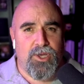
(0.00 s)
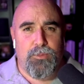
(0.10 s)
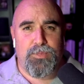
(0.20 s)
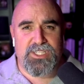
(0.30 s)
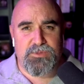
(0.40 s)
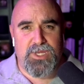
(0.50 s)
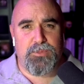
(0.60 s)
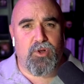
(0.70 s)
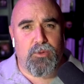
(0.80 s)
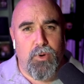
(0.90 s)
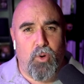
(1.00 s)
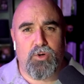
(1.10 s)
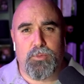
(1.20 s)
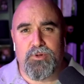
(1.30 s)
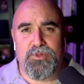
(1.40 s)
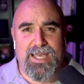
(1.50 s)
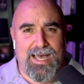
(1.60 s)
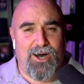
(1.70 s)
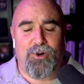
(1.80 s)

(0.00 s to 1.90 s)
because people are moldable now